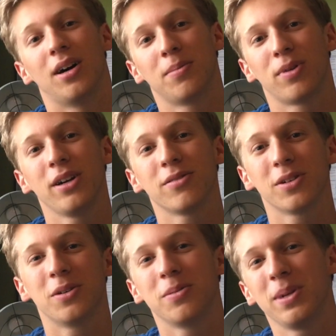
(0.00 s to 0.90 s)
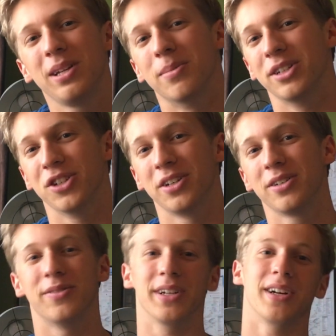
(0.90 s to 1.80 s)
A Prayer for Owen Meany by John
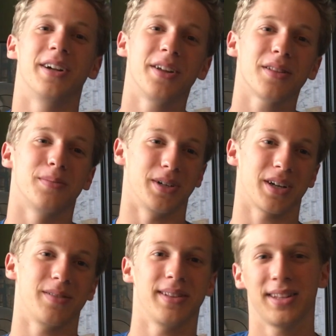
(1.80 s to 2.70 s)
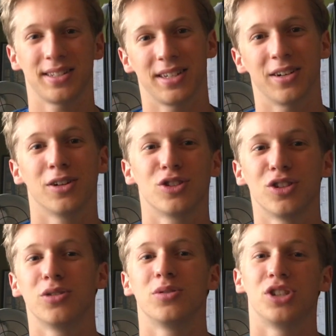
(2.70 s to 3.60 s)
Irving, another book I read this year.
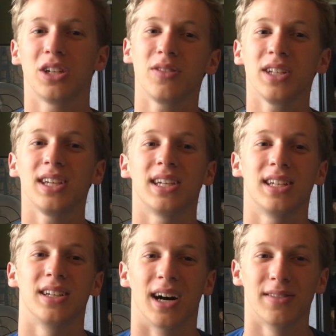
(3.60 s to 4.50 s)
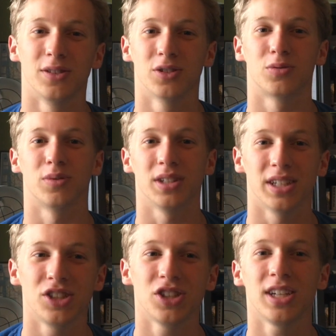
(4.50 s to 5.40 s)
So generally in novels,
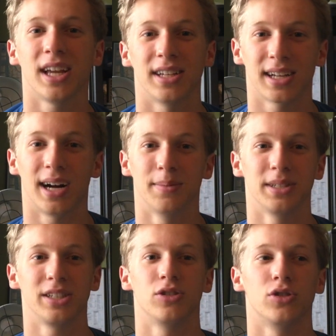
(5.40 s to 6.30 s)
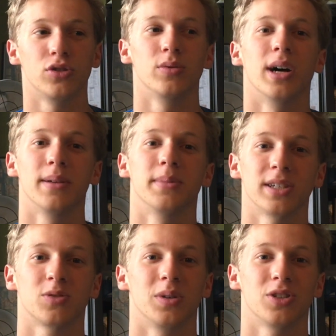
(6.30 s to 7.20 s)
religion and comedy do not mix